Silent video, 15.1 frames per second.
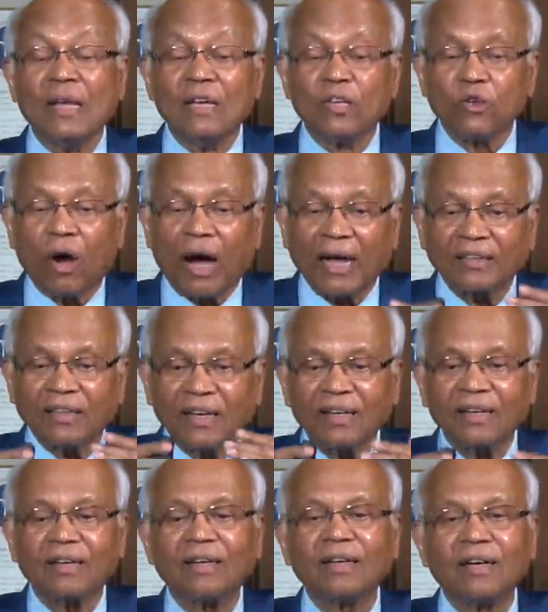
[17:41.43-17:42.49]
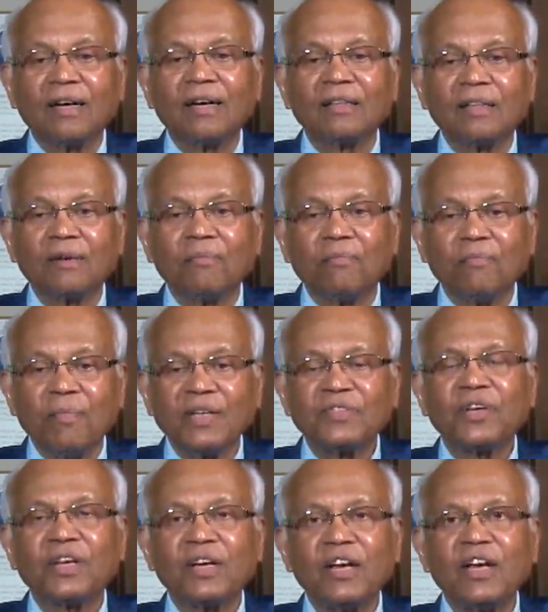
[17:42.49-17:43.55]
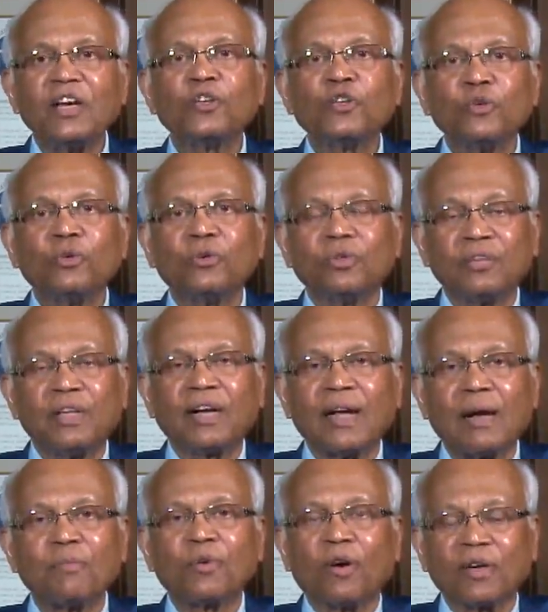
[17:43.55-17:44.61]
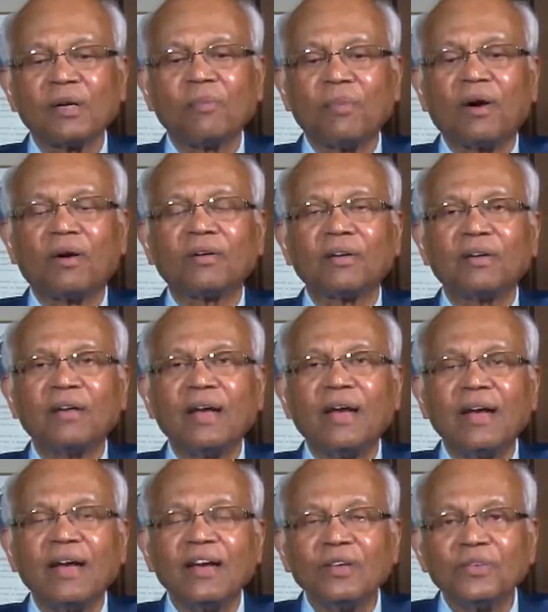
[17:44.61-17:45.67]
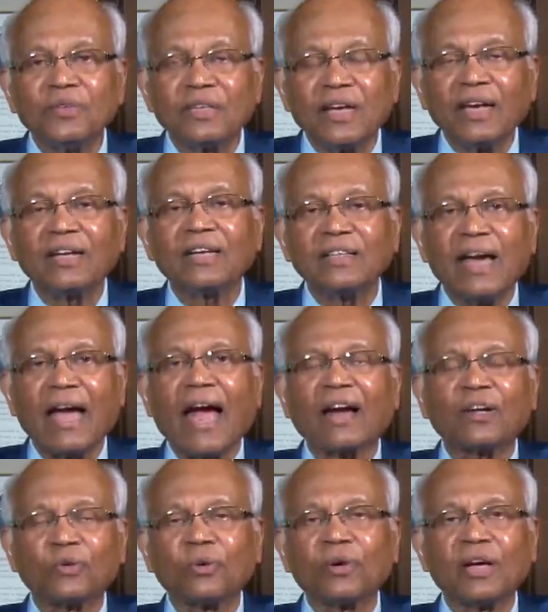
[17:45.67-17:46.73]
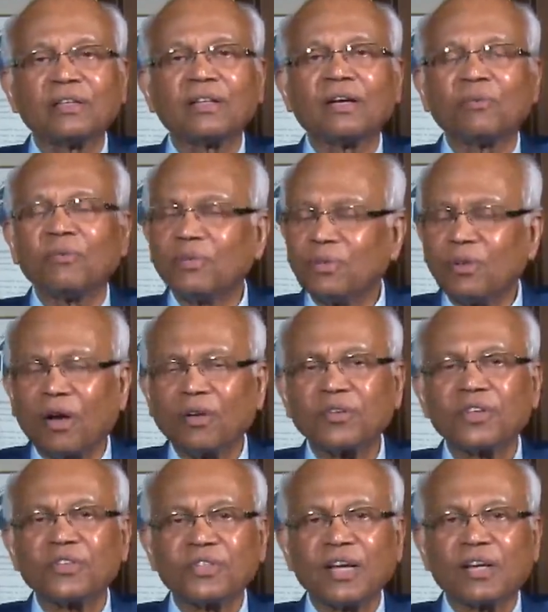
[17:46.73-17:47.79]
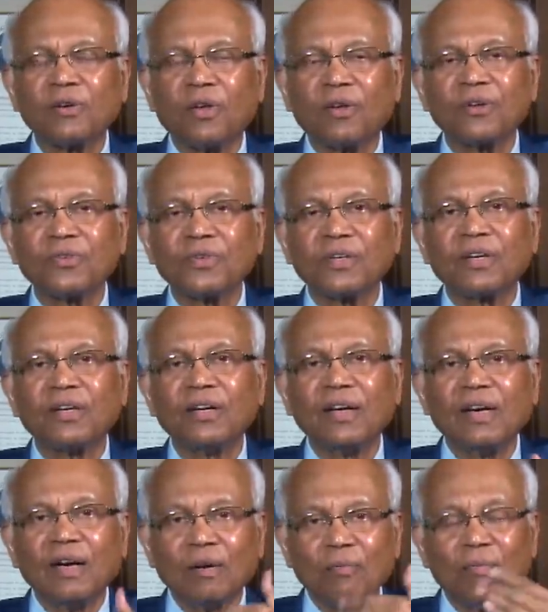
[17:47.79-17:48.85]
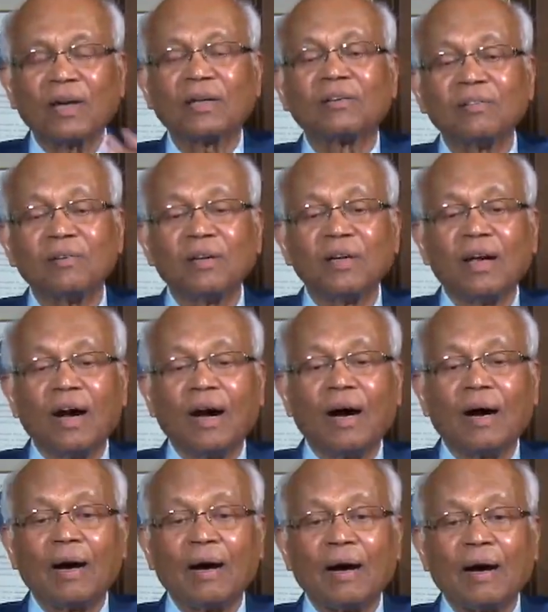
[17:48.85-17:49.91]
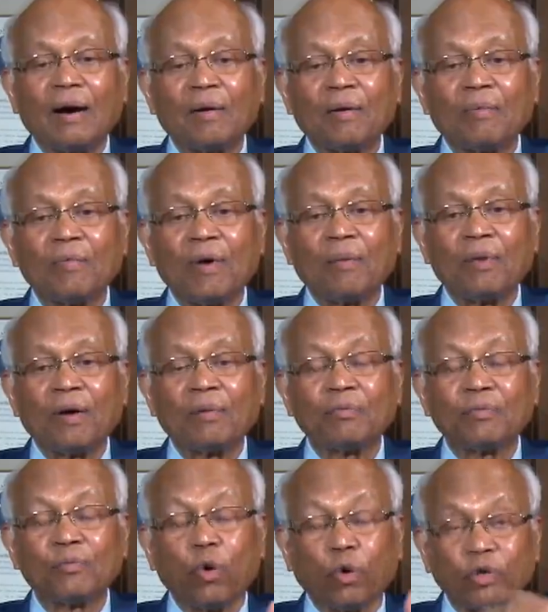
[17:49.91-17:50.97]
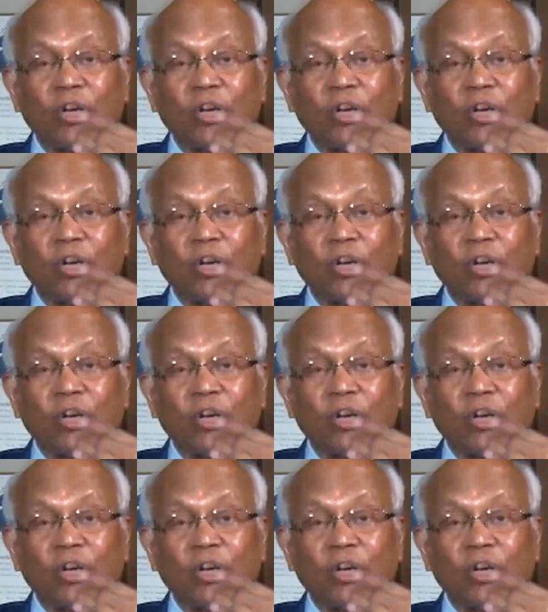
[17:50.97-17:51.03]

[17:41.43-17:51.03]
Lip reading: So I think the basic issue that I'm talking about is getting the act together with not just technology, but total